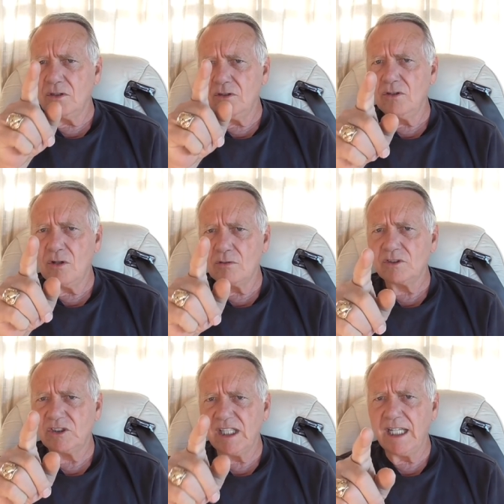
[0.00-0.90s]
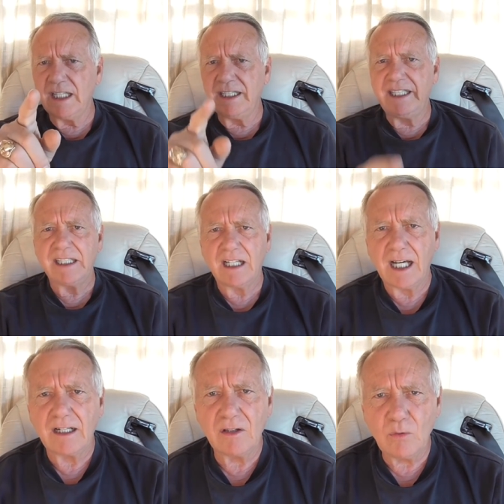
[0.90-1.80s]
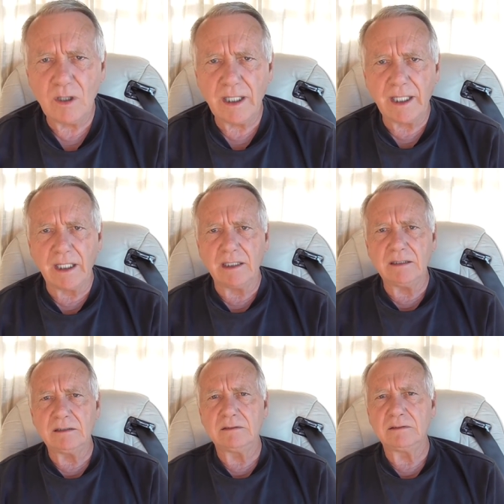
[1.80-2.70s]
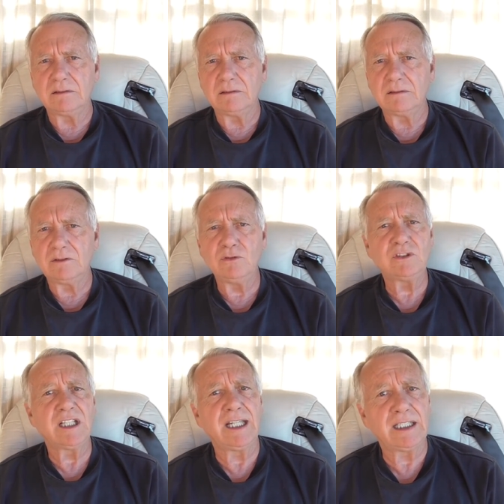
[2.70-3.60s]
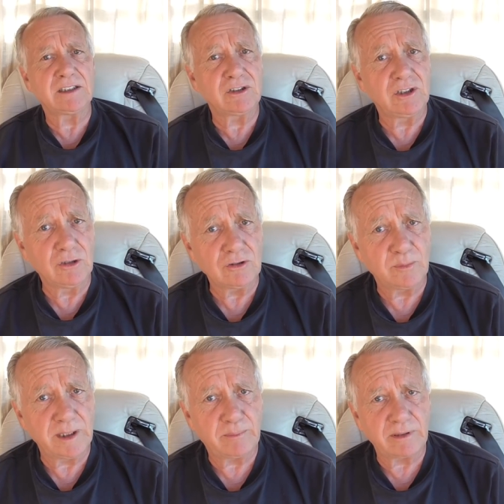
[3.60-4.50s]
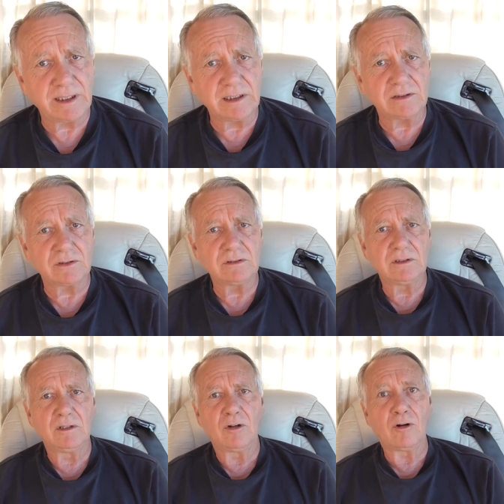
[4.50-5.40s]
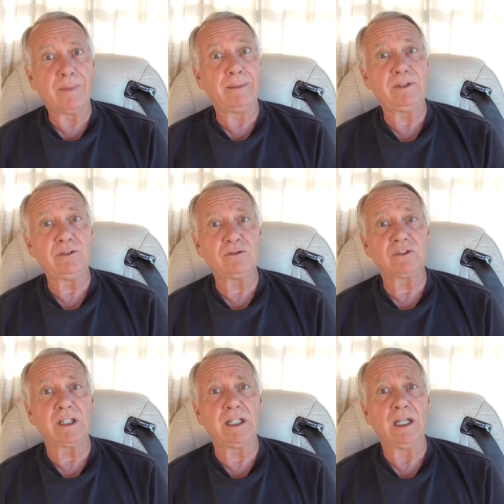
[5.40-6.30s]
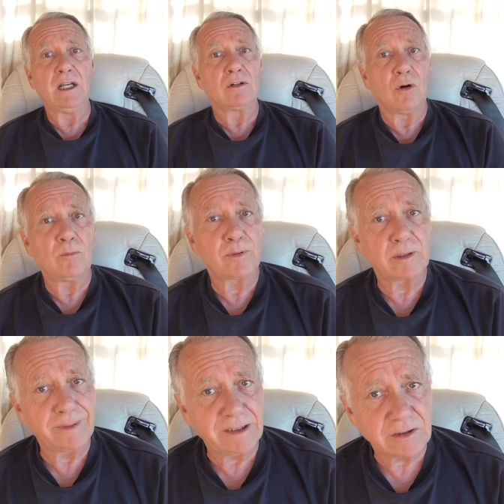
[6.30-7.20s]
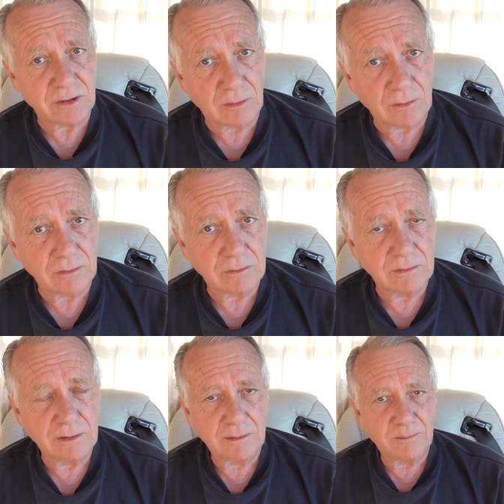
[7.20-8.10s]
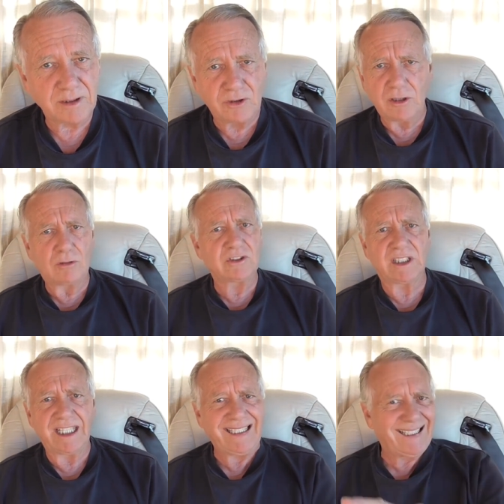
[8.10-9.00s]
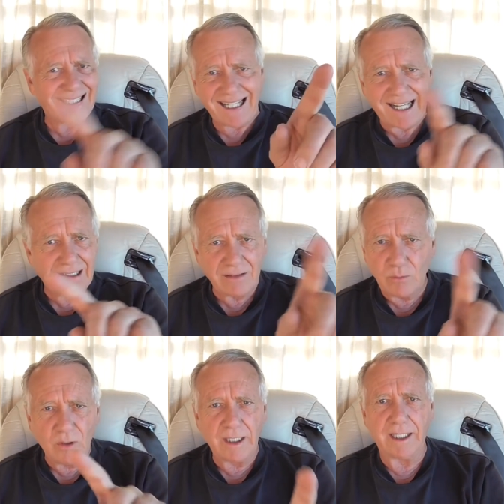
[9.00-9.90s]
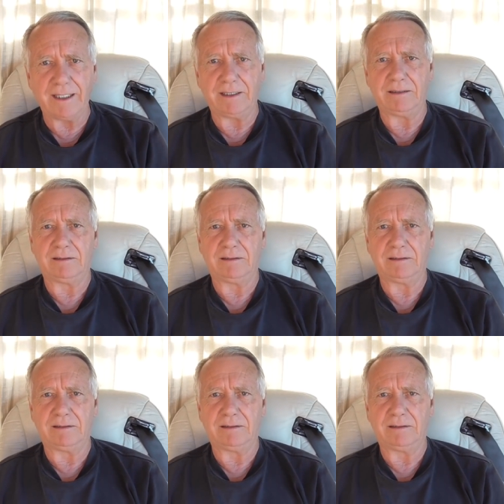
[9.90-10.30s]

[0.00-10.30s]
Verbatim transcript: You don't say, get out of the way. You say, excuse me, please. Or maybe you say, compromiso. But you don't say, get out of the way.